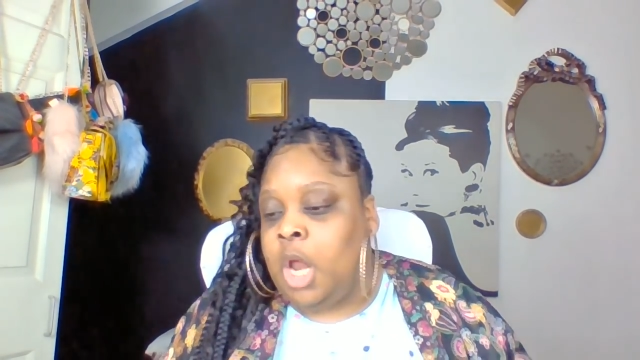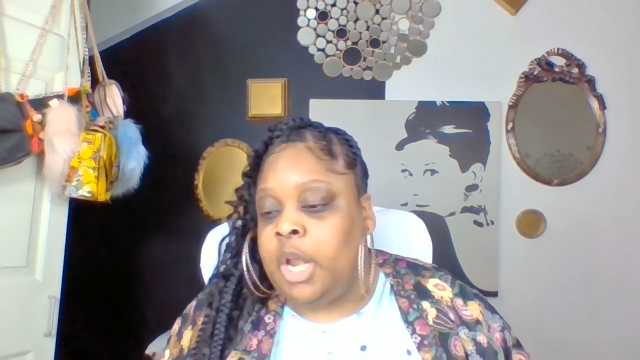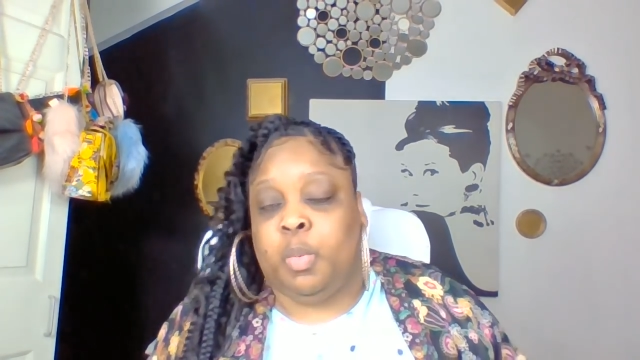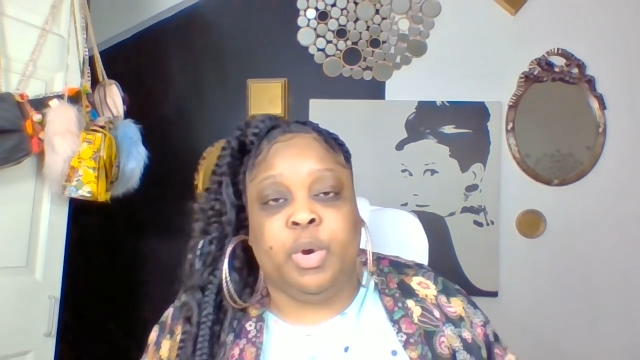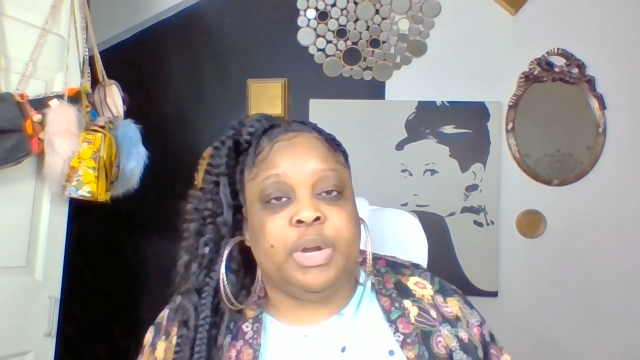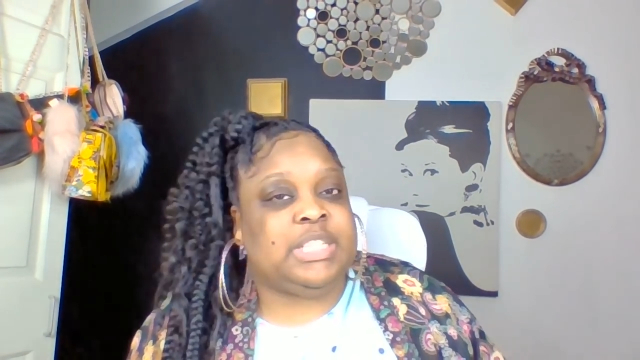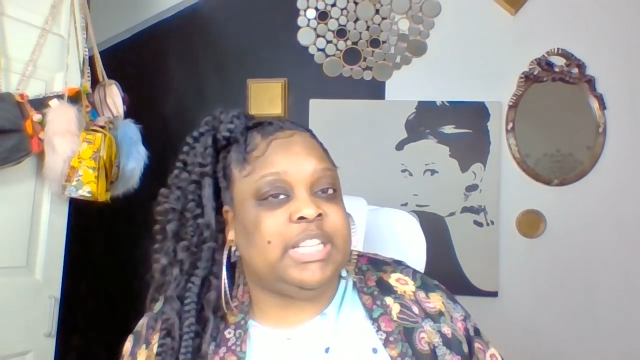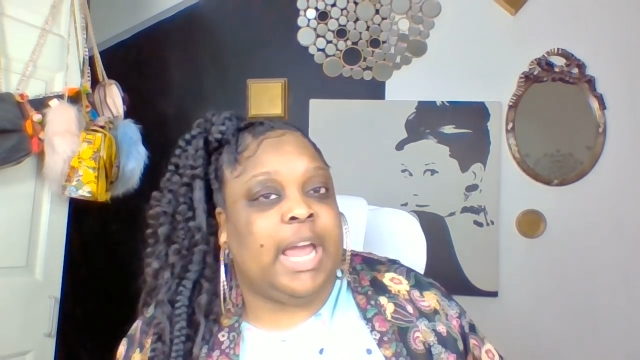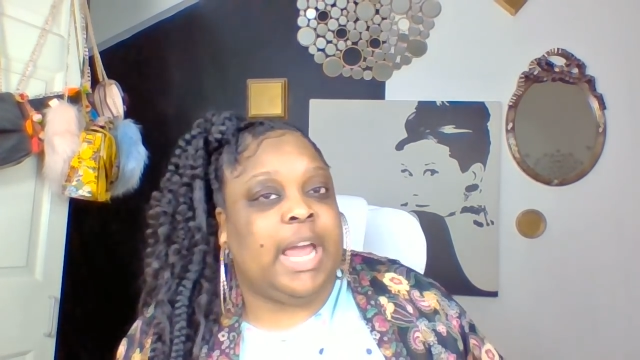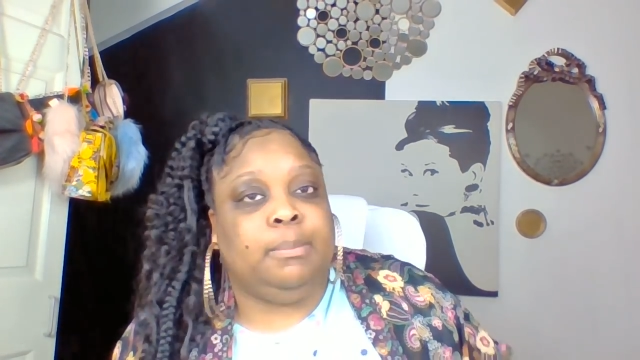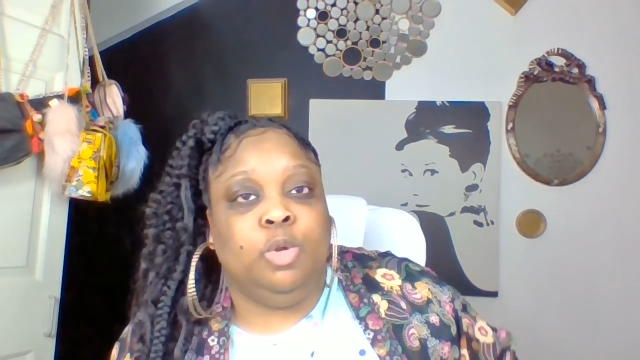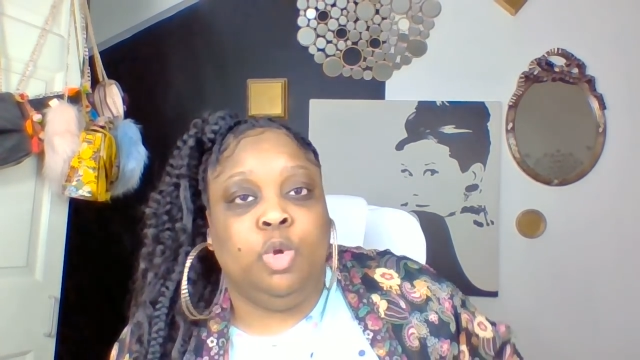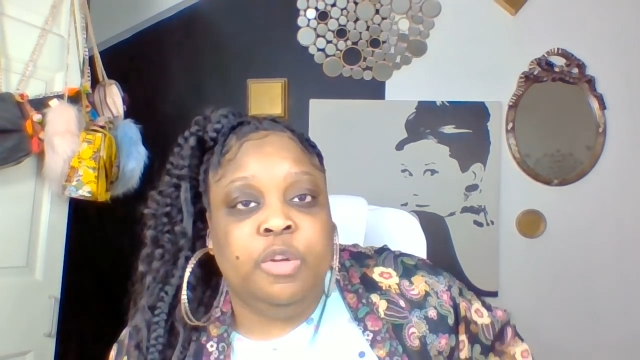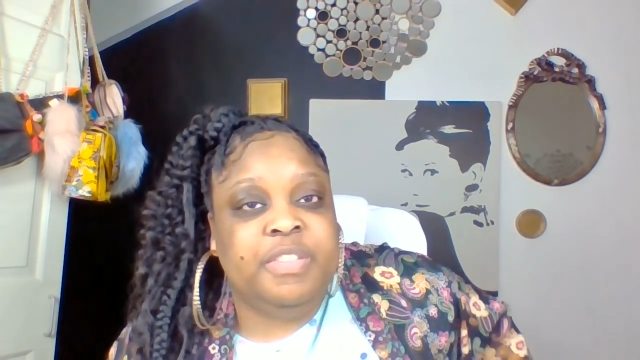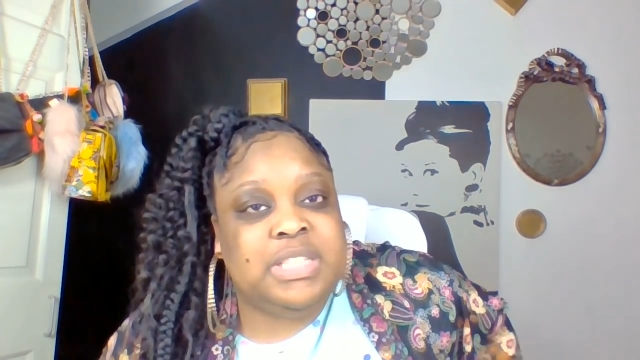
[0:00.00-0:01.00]
They wear the same
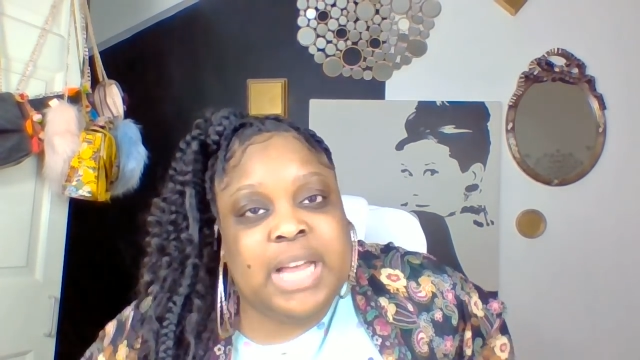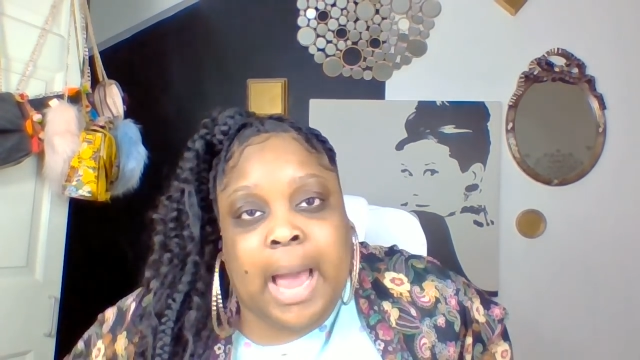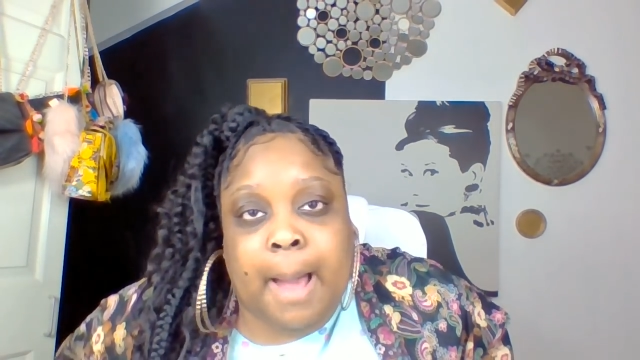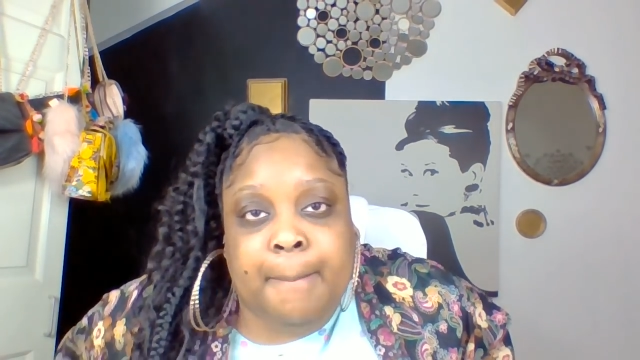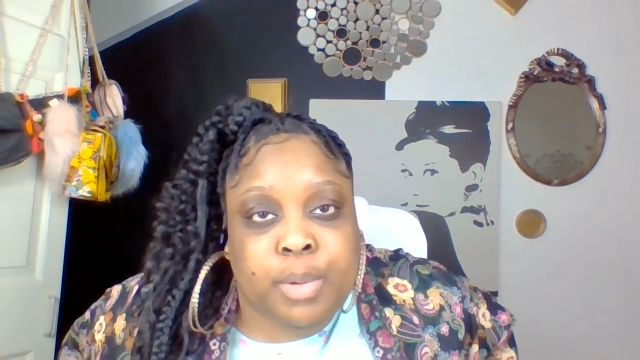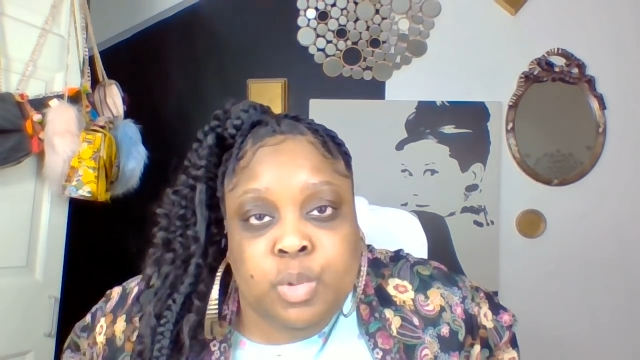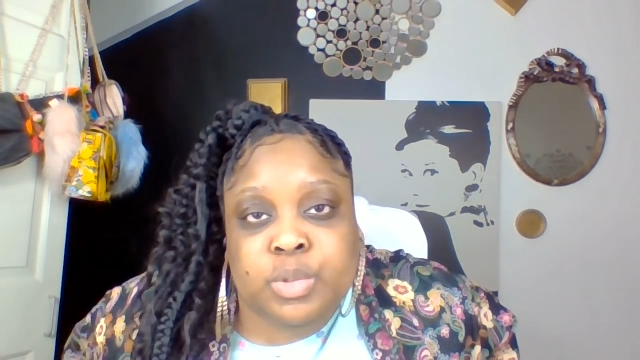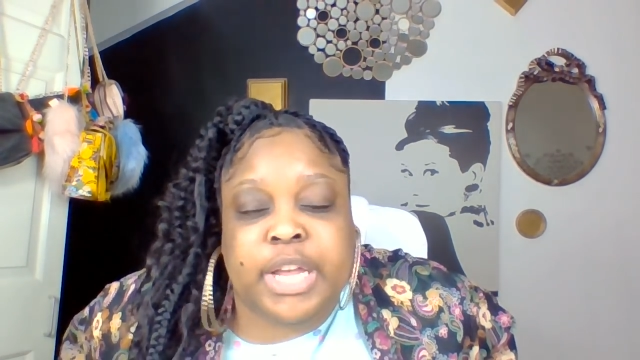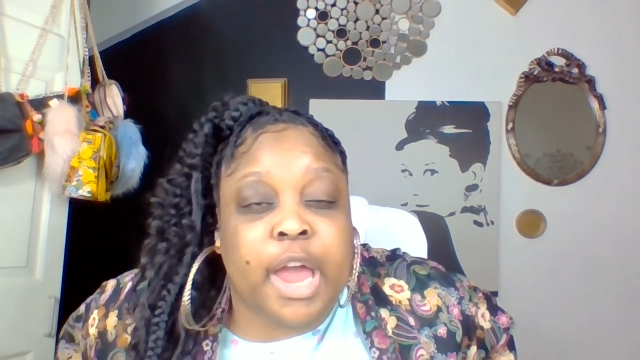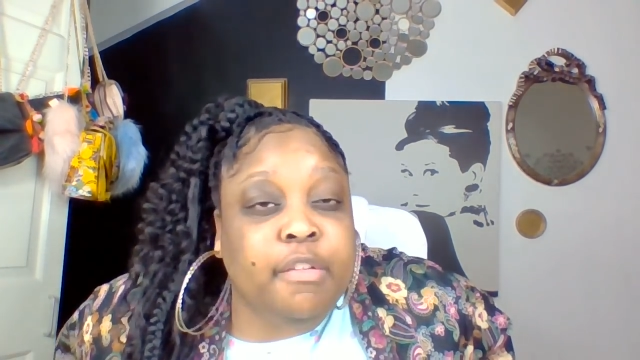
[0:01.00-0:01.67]
Louis Vuitton boots